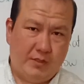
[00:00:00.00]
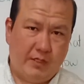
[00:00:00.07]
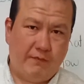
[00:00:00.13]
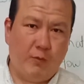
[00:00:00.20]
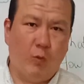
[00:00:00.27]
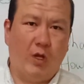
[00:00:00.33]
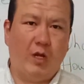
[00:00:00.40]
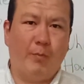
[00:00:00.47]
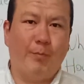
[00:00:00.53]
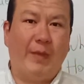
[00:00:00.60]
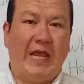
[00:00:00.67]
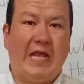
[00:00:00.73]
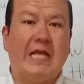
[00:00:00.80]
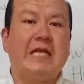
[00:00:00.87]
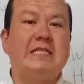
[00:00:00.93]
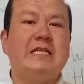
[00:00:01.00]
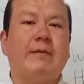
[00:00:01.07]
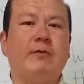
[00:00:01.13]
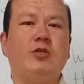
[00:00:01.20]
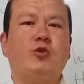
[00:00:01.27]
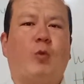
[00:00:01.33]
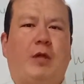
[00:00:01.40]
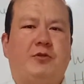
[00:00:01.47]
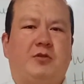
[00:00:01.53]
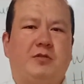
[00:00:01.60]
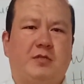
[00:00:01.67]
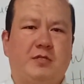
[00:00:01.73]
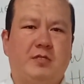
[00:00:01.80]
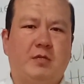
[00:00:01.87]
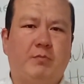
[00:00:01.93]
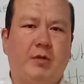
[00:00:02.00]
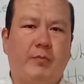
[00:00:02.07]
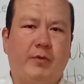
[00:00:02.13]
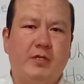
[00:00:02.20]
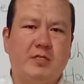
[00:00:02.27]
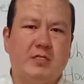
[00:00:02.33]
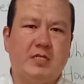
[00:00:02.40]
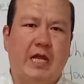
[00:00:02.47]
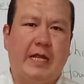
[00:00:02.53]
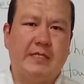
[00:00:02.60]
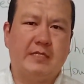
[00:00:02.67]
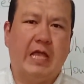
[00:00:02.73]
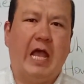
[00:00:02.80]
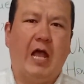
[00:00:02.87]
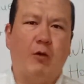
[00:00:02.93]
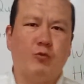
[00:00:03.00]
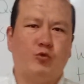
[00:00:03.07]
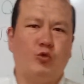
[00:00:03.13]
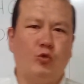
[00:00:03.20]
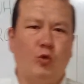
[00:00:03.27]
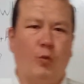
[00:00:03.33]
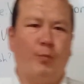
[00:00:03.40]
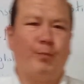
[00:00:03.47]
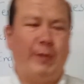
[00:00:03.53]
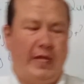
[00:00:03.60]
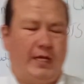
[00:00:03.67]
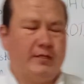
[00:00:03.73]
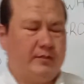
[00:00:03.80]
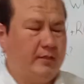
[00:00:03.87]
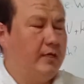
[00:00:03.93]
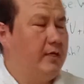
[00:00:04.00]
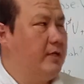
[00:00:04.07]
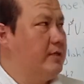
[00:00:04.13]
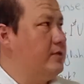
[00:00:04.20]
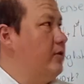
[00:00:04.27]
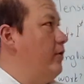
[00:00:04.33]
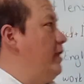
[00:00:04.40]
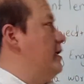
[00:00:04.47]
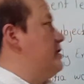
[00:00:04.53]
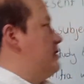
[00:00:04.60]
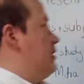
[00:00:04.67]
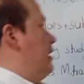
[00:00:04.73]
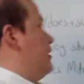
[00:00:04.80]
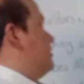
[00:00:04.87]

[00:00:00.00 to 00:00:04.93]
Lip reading: If you want to make WH questions in simple present tense, how to make it. So let's get